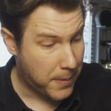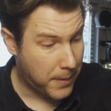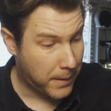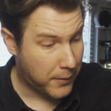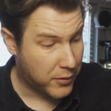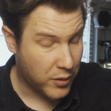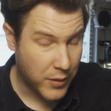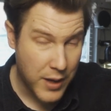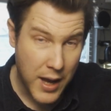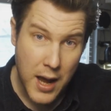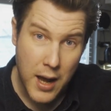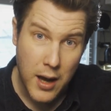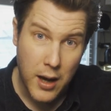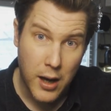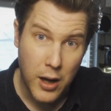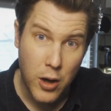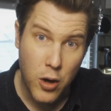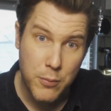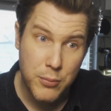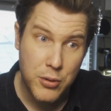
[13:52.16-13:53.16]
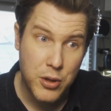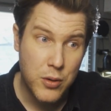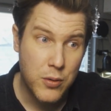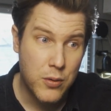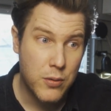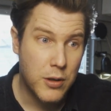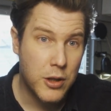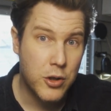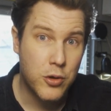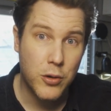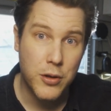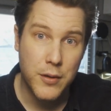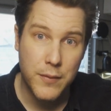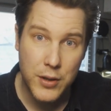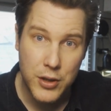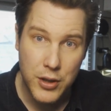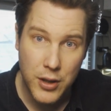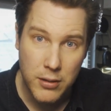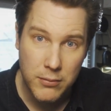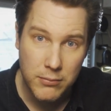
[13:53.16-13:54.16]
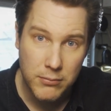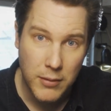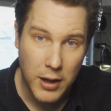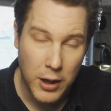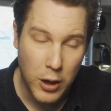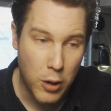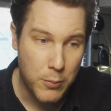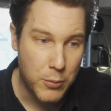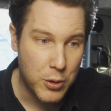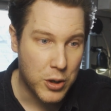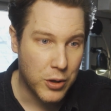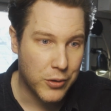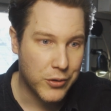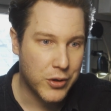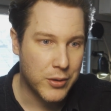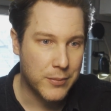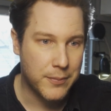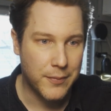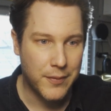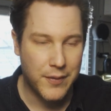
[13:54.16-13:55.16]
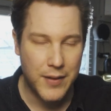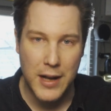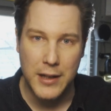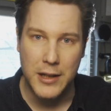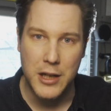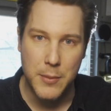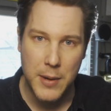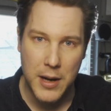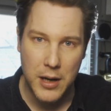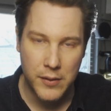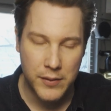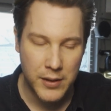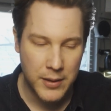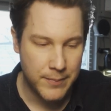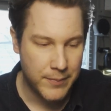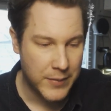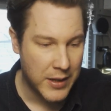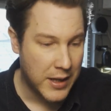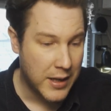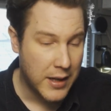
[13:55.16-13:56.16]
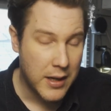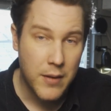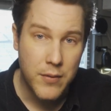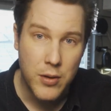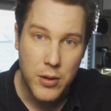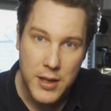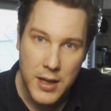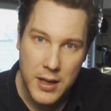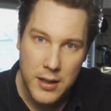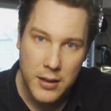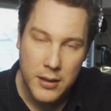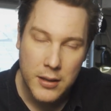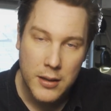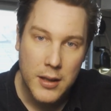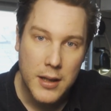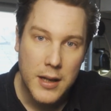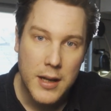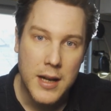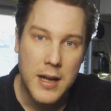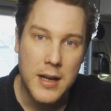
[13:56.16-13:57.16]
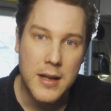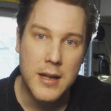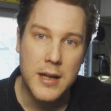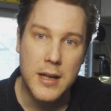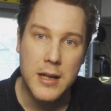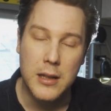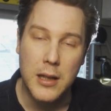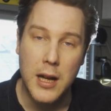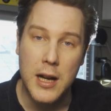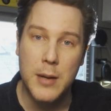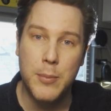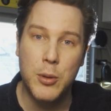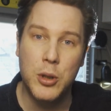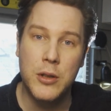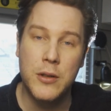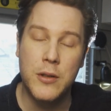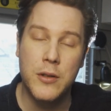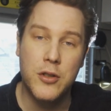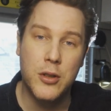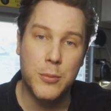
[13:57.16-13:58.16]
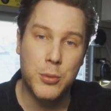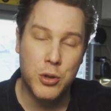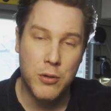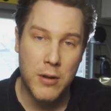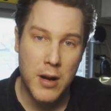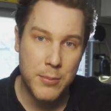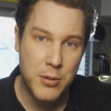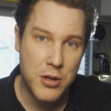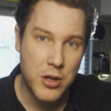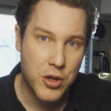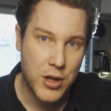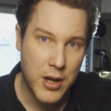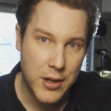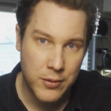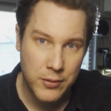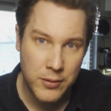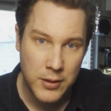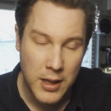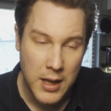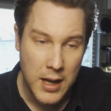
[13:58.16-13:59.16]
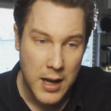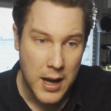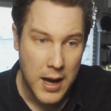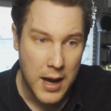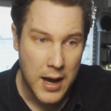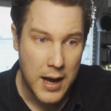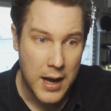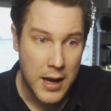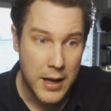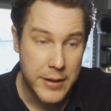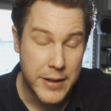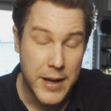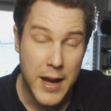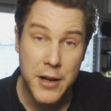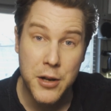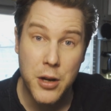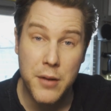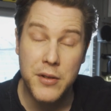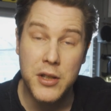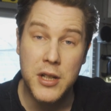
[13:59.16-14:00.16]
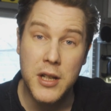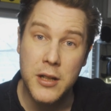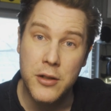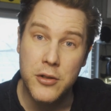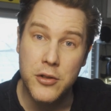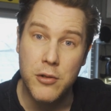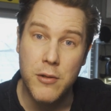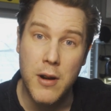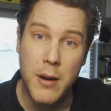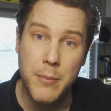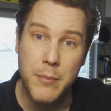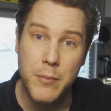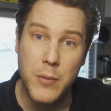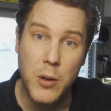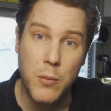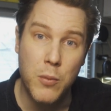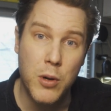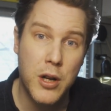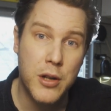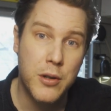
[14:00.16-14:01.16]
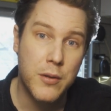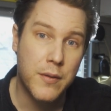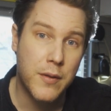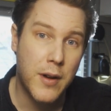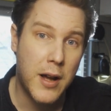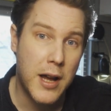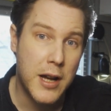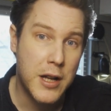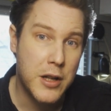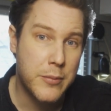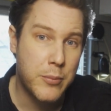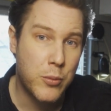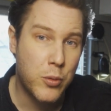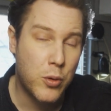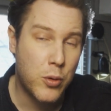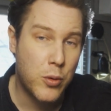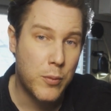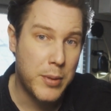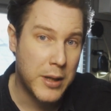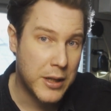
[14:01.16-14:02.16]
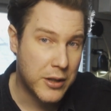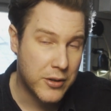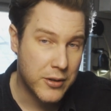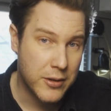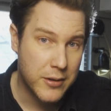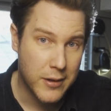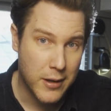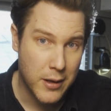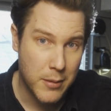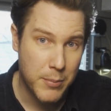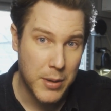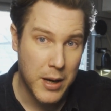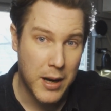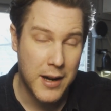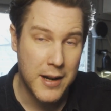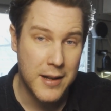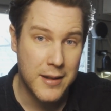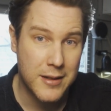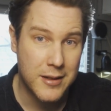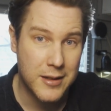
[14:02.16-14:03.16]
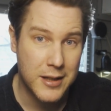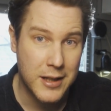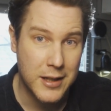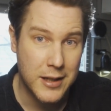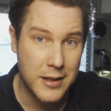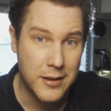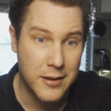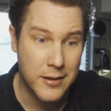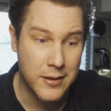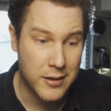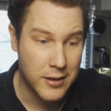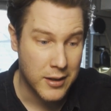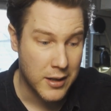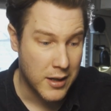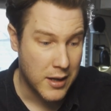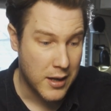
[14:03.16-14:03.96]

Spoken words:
So yeah, I hope you enjoyed the video. I hope you got some value out of it. If you did, hit the like button, subscribe to the channel, and head over to Instagram, where you'll find more pictures and behind the scenes